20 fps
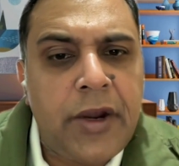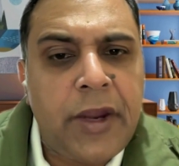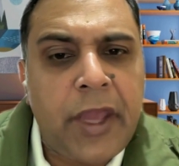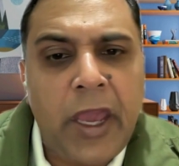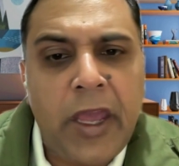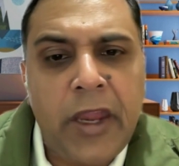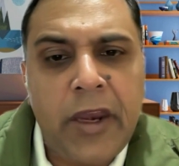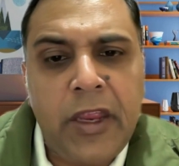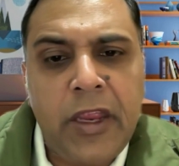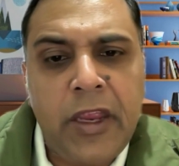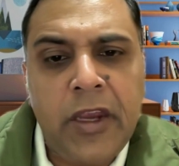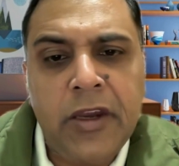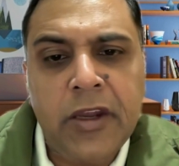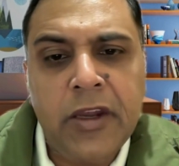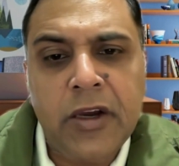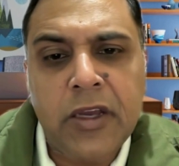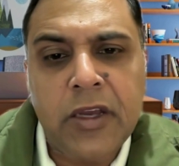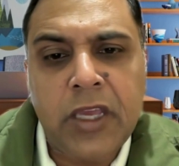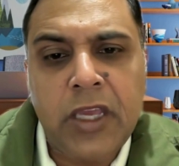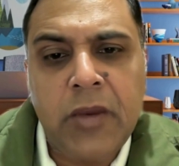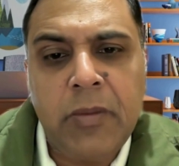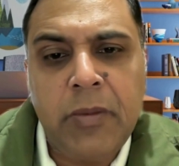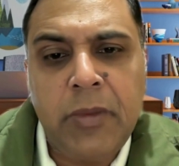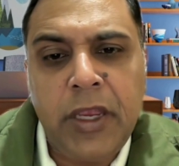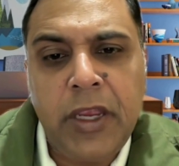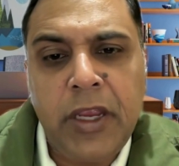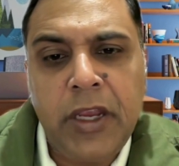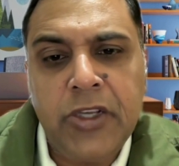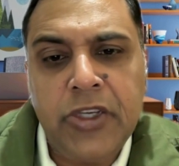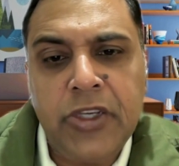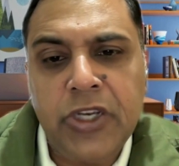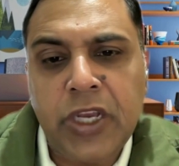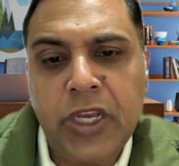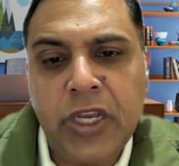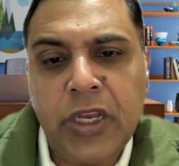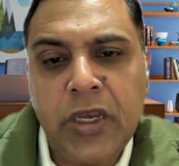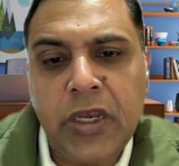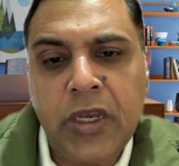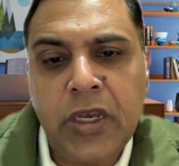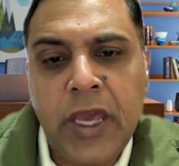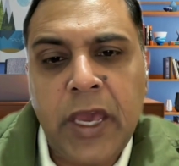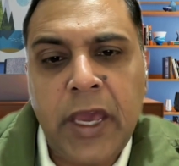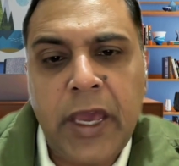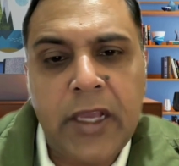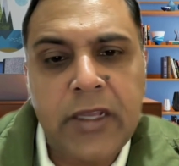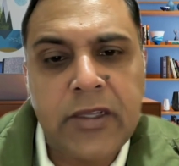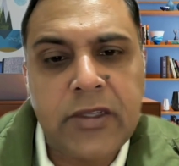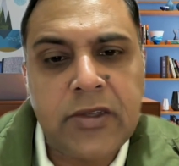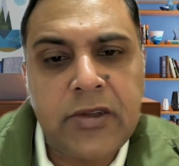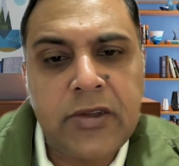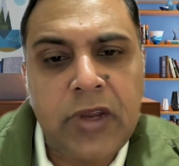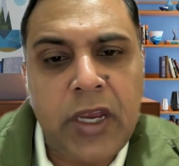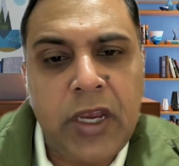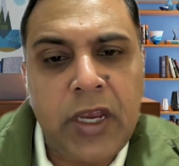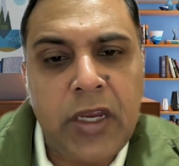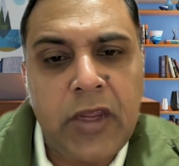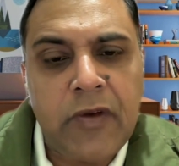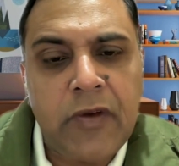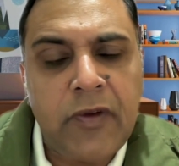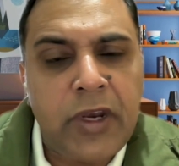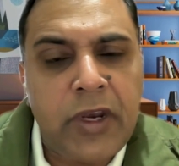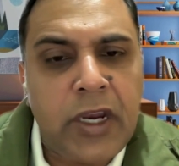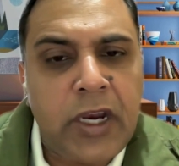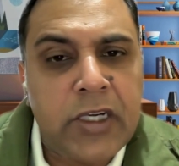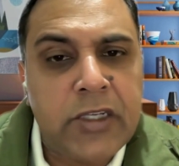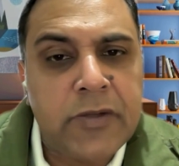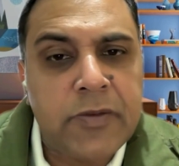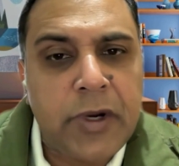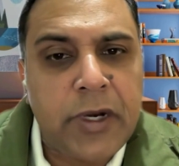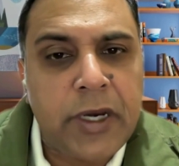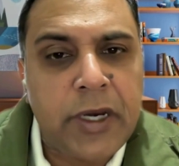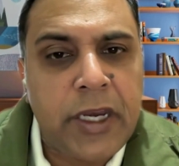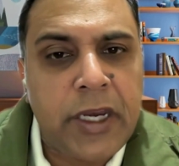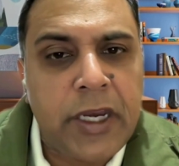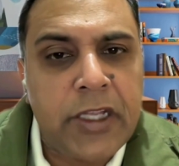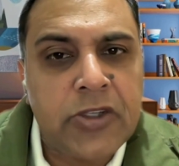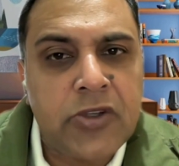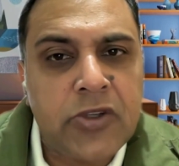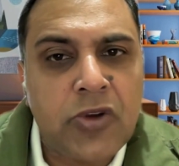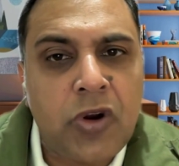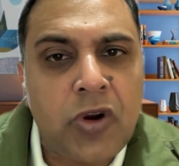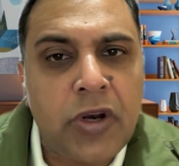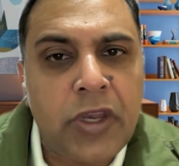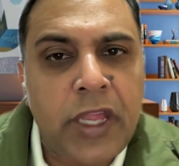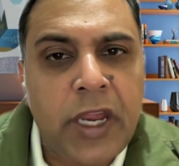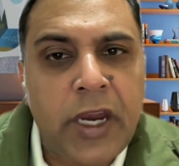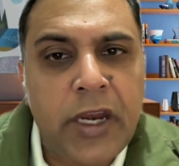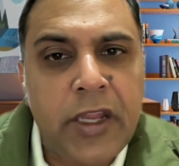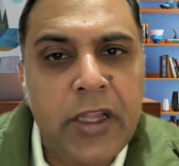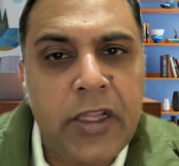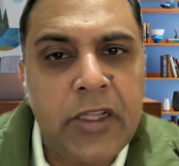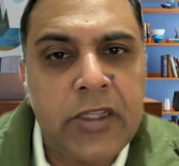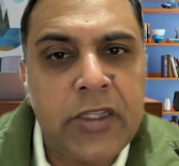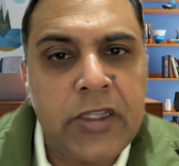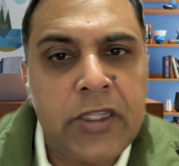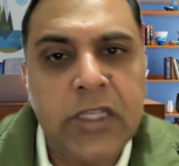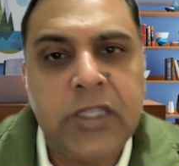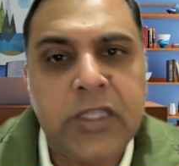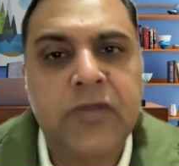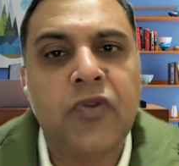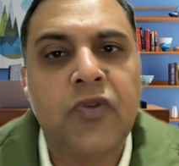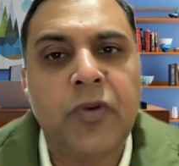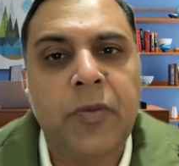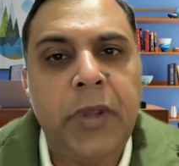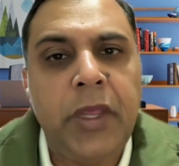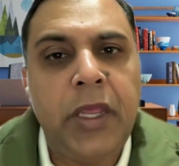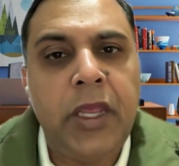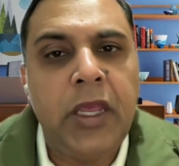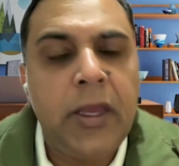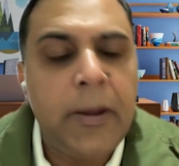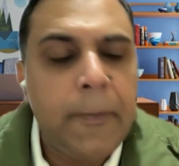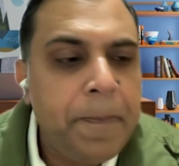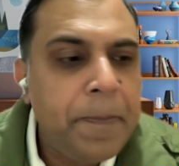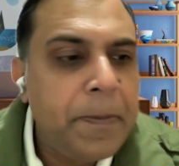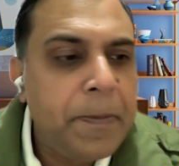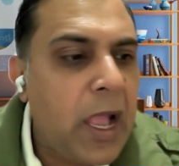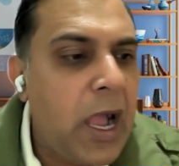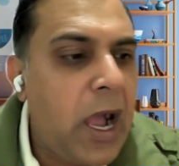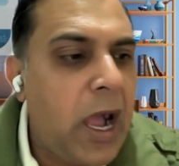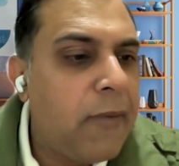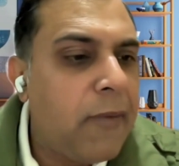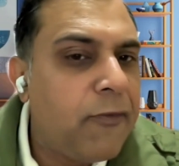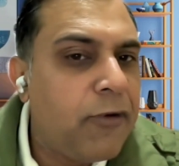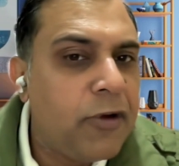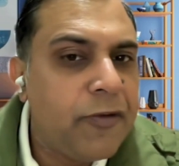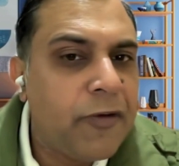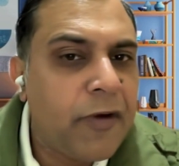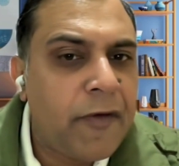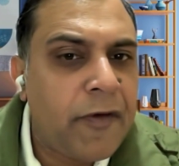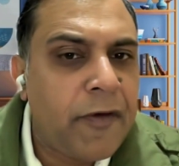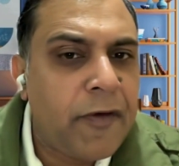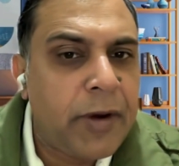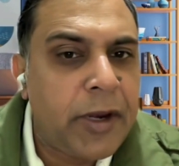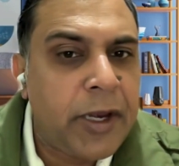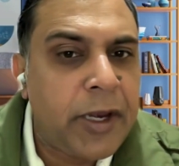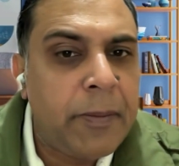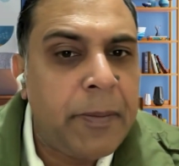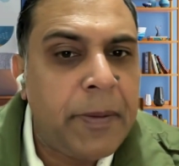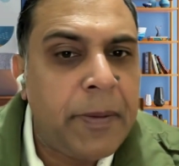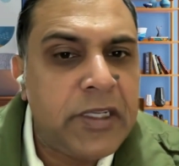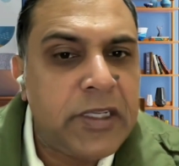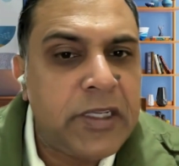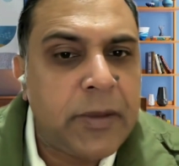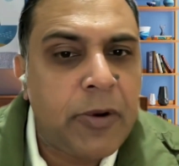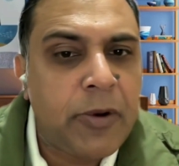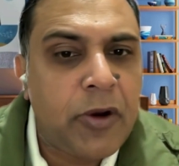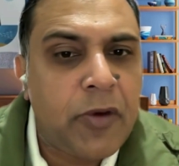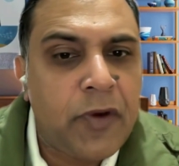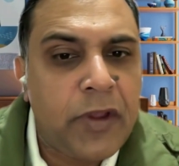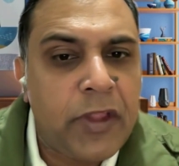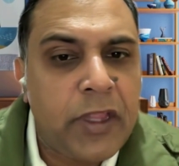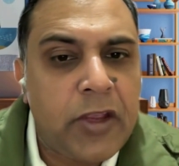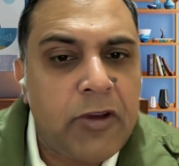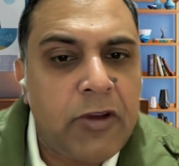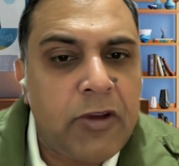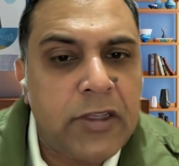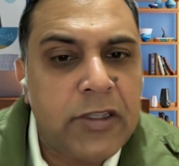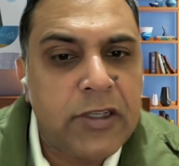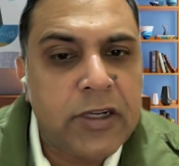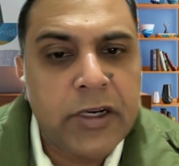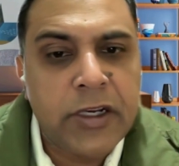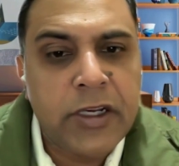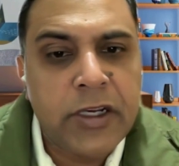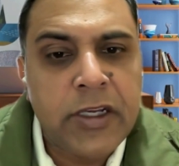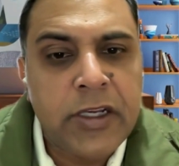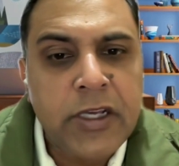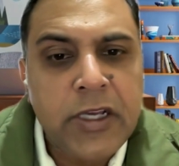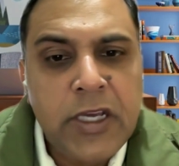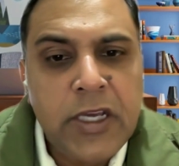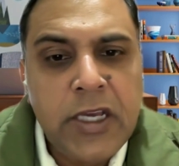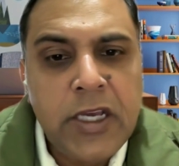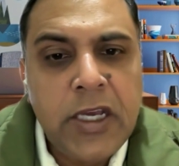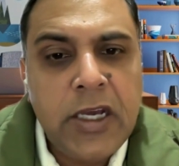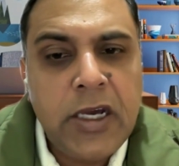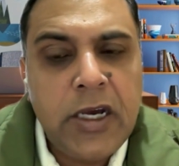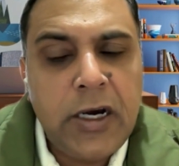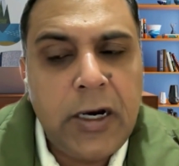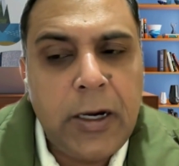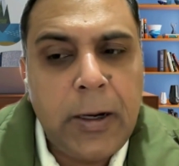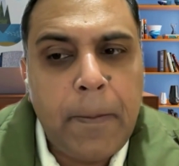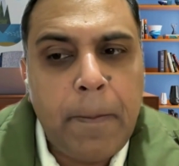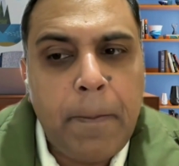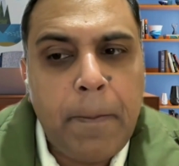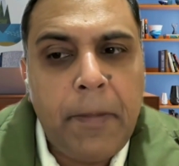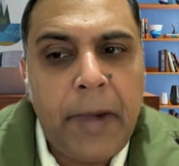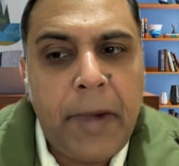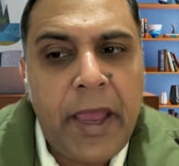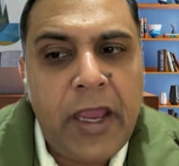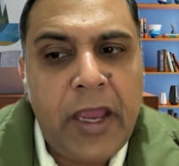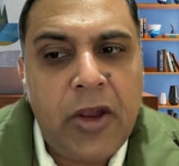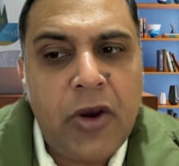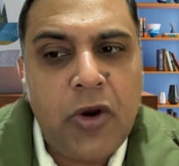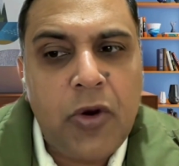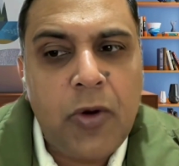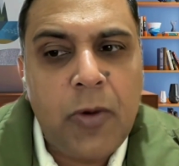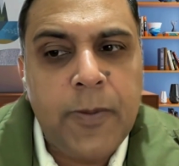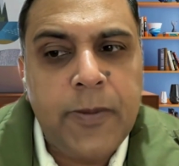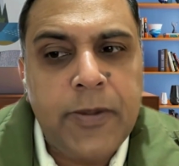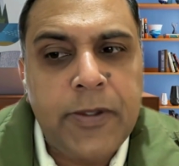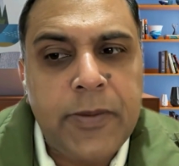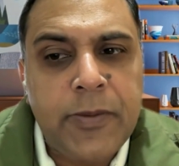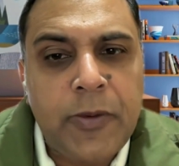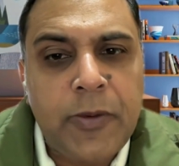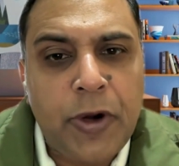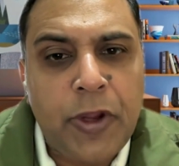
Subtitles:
dairy, turkey, meat, chicken, eggs, right? Even nuts. But it is not that this would be harmful for everyone. It depends upon whether you have certain microbes,